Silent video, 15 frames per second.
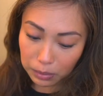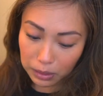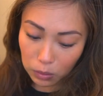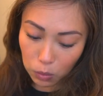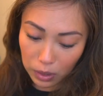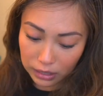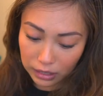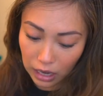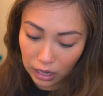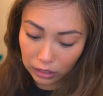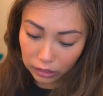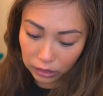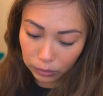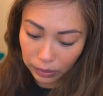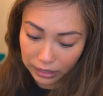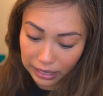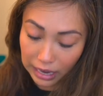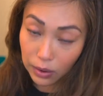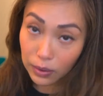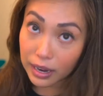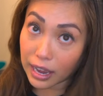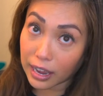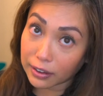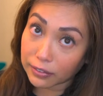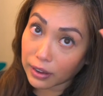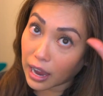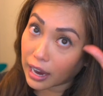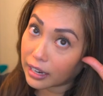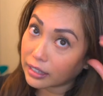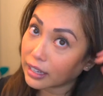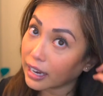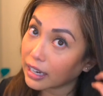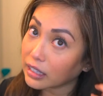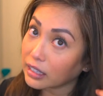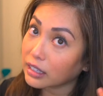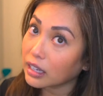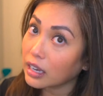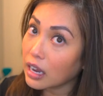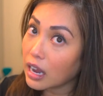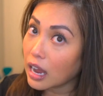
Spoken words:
be one color. Right now I have highlights.